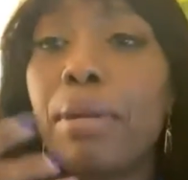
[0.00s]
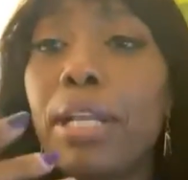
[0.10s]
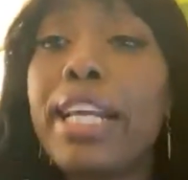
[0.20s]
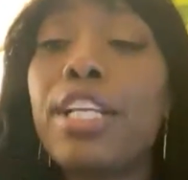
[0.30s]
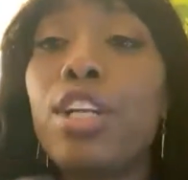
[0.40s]

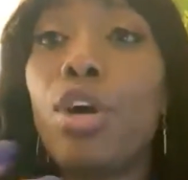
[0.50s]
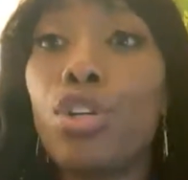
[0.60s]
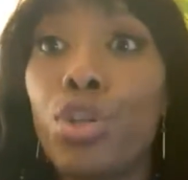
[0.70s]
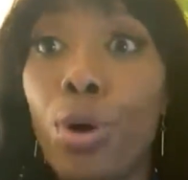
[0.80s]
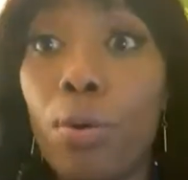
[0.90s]
playing
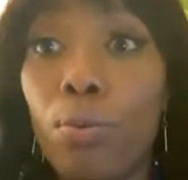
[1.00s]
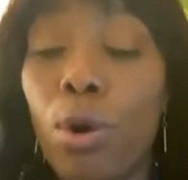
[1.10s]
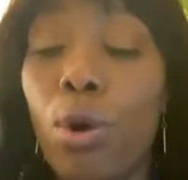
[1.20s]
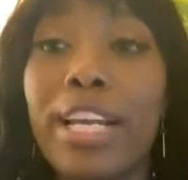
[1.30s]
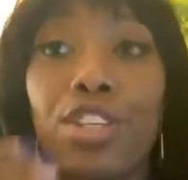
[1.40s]
a
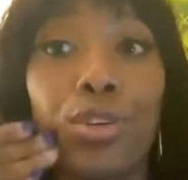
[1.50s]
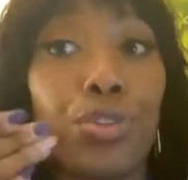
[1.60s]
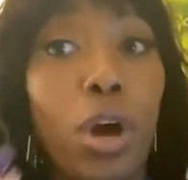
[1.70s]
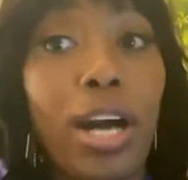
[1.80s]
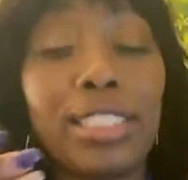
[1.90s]
role in your
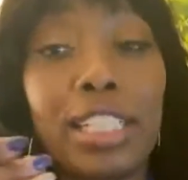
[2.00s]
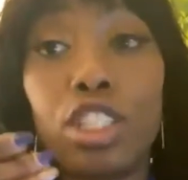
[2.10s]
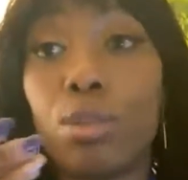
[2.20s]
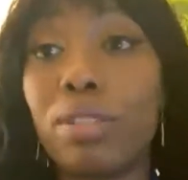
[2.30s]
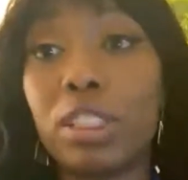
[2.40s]
thoughts
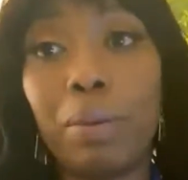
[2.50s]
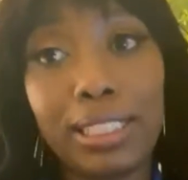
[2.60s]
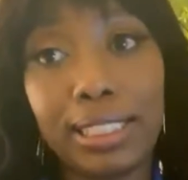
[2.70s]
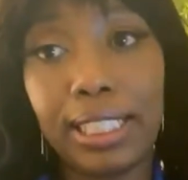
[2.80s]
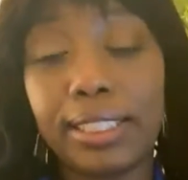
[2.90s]
and your
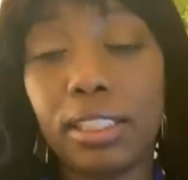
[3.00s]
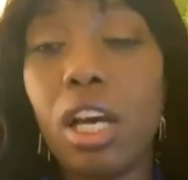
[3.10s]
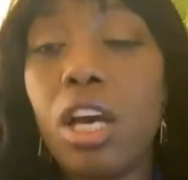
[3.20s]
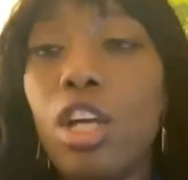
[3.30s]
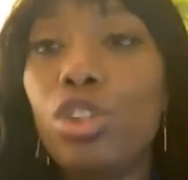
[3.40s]
responses
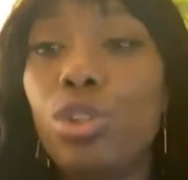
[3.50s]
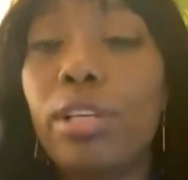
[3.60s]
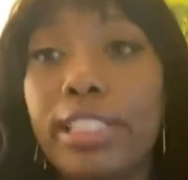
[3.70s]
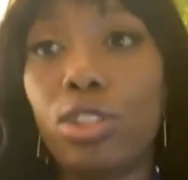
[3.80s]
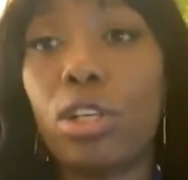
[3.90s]
to
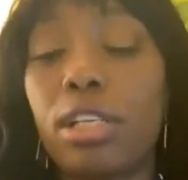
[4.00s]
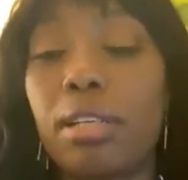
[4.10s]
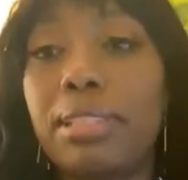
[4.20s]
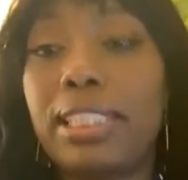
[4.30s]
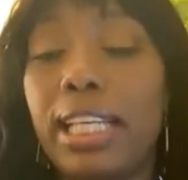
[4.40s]
that
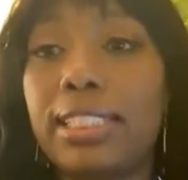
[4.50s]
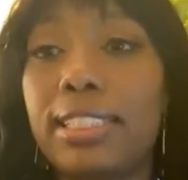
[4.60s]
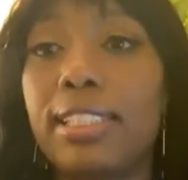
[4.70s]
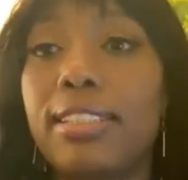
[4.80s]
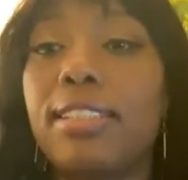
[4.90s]

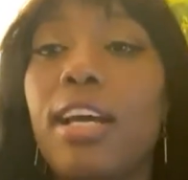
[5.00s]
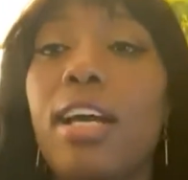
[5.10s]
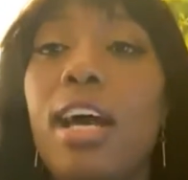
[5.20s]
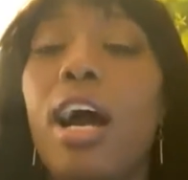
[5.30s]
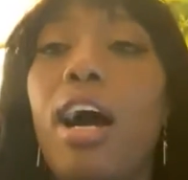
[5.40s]
circumstances.
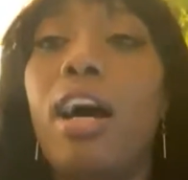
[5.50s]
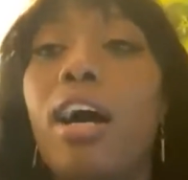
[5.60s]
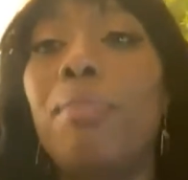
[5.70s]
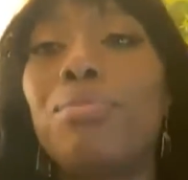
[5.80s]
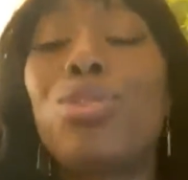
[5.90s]

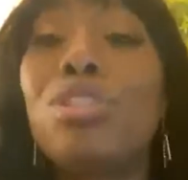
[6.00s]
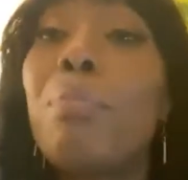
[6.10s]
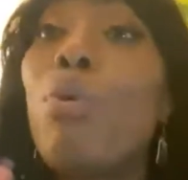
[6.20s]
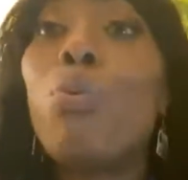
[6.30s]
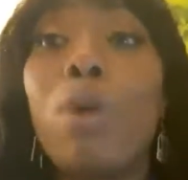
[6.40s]
So
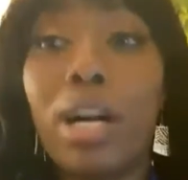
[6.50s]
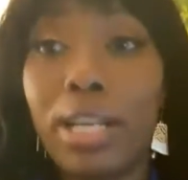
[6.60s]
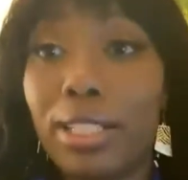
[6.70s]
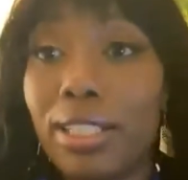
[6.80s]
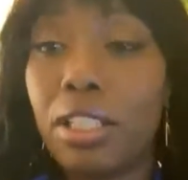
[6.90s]
number
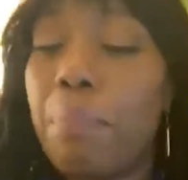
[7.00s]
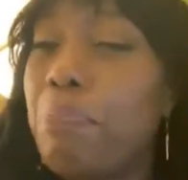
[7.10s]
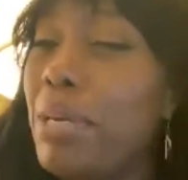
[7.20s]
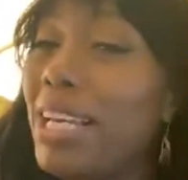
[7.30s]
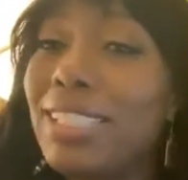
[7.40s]
one, the
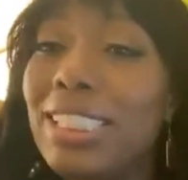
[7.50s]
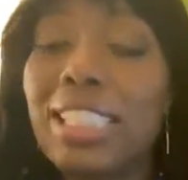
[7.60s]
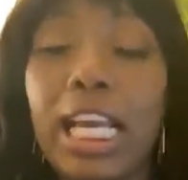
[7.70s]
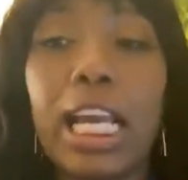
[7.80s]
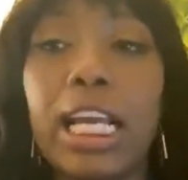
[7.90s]
biggest
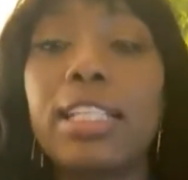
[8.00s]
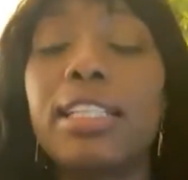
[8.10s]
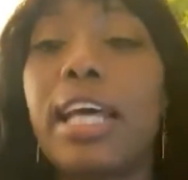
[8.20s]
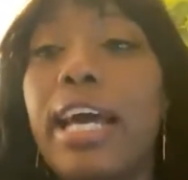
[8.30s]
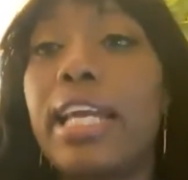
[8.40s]
thing
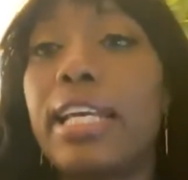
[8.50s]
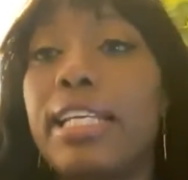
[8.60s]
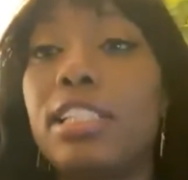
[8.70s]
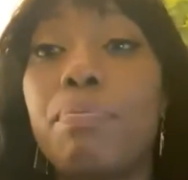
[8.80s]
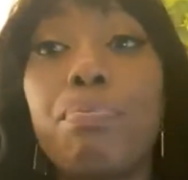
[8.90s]
that
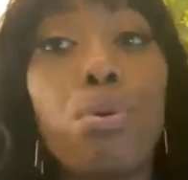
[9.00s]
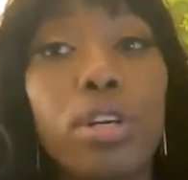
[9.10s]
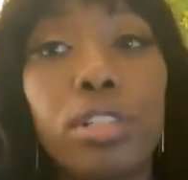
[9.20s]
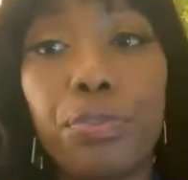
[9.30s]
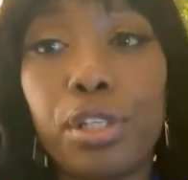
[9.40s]
is
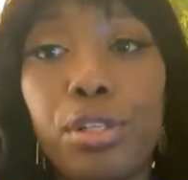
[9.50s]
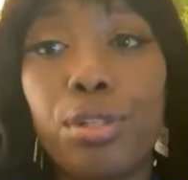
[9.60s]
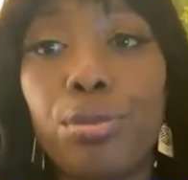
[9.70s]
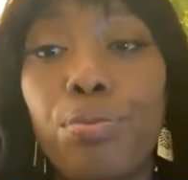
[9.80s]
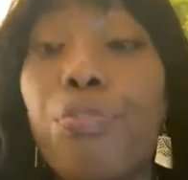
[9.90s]
important for you
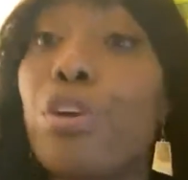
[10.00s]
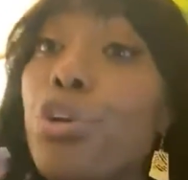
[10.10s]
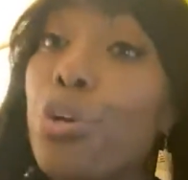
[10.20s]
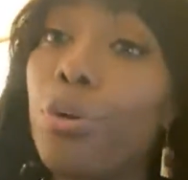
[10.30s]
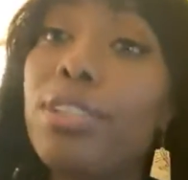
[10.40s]
to do for
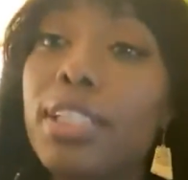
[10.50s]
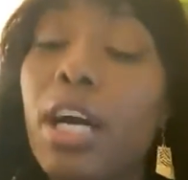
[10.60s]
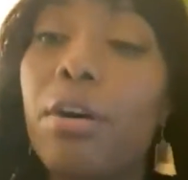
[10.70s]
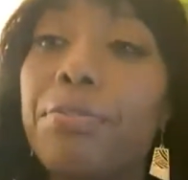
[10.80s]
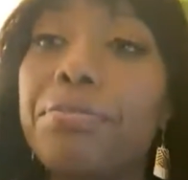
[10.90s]

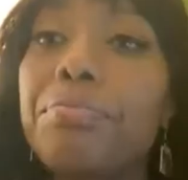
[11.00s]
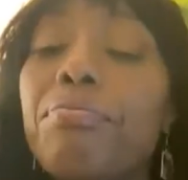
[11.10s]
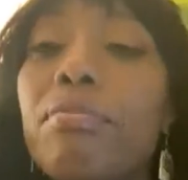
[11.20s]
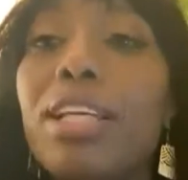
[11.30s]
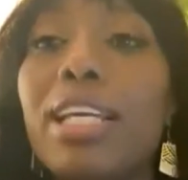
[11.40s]
yourself
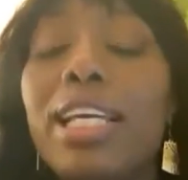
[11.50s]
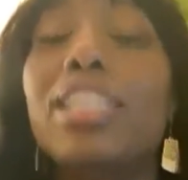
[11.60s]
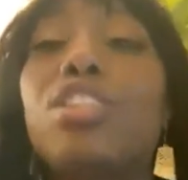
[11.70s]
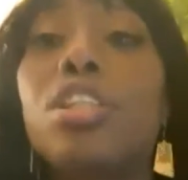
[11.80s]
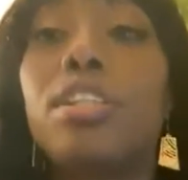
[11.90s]

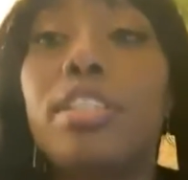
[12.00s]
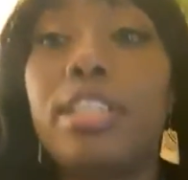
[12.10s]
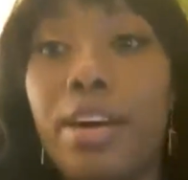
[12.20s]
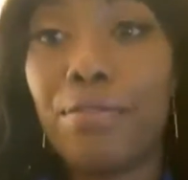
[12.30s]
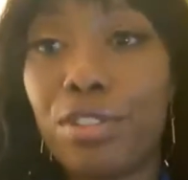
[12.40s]
is to
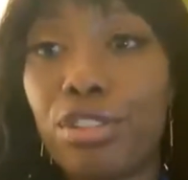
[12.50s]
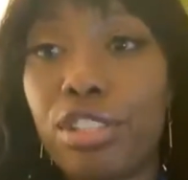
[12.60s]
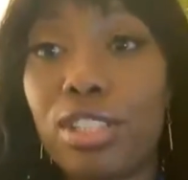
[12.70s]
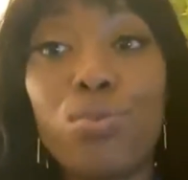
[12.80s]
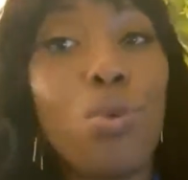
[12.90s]
never
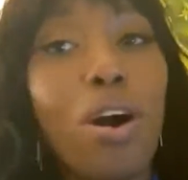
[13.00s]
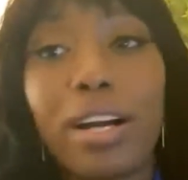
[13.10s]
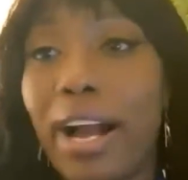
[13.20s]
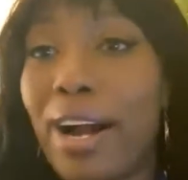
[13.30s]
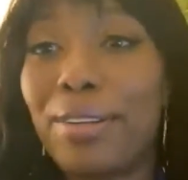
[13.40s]
just
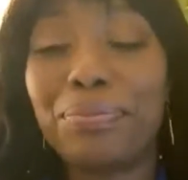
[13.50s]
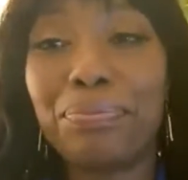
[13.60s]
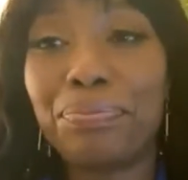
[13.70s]
walk out.